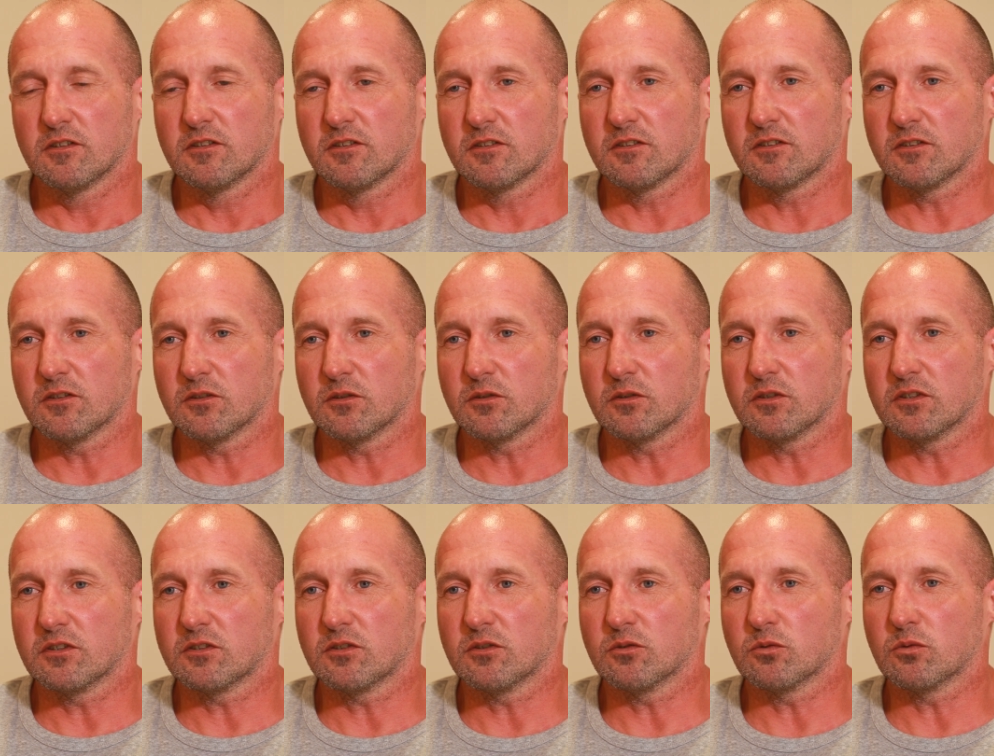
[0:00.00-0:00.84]
so it's
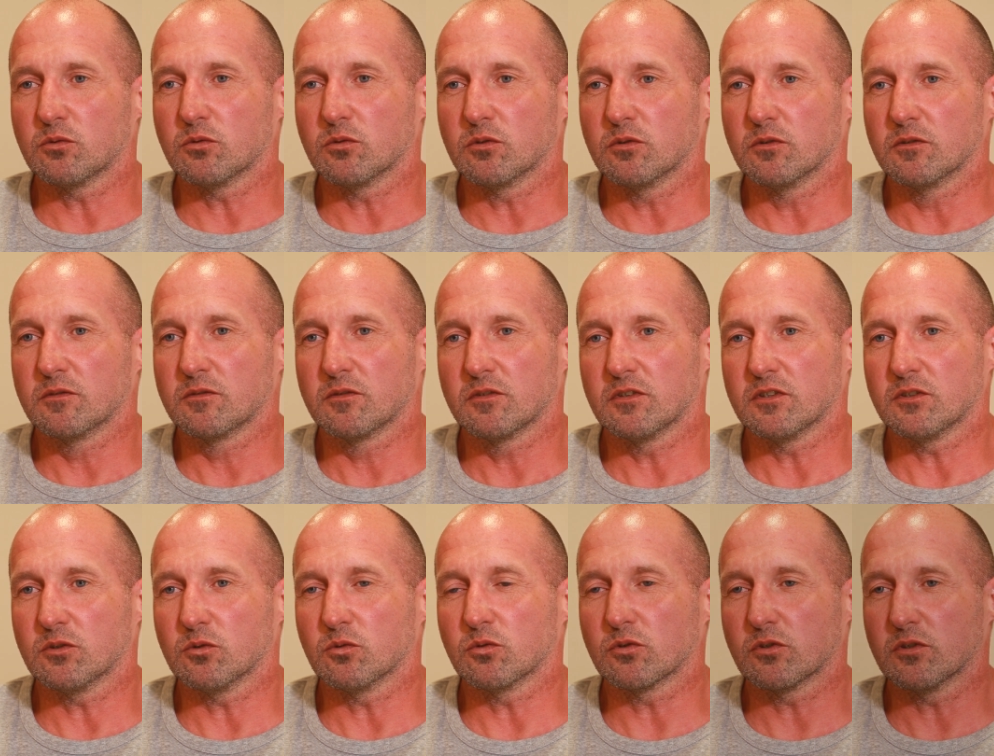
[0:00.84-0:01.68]
all it's
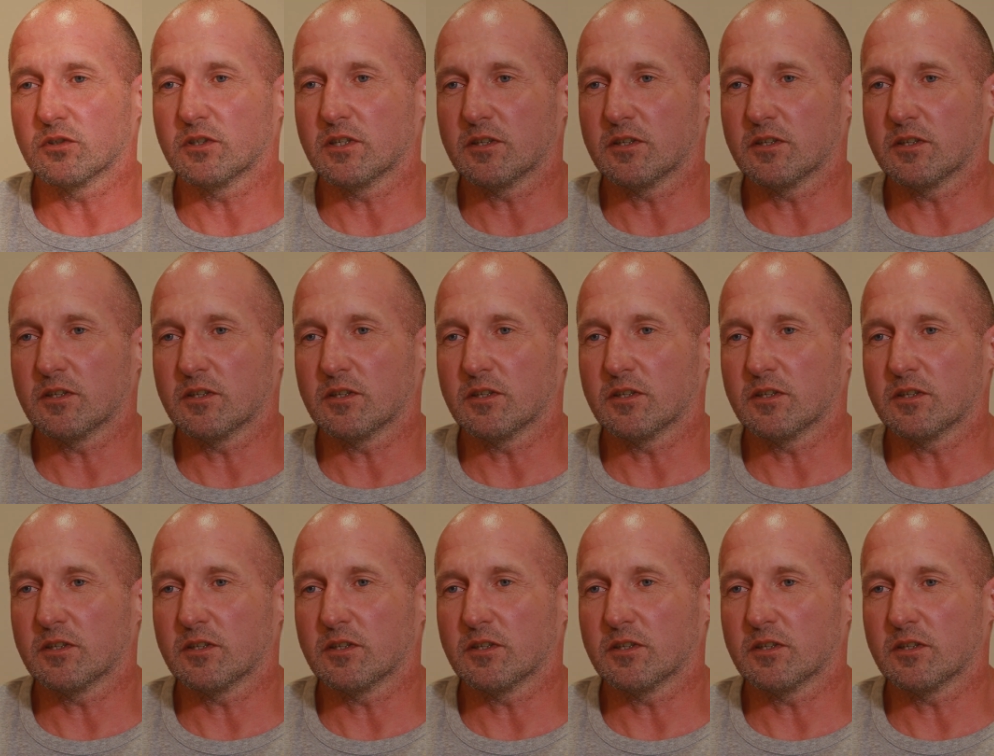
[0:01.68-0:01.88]
all good at the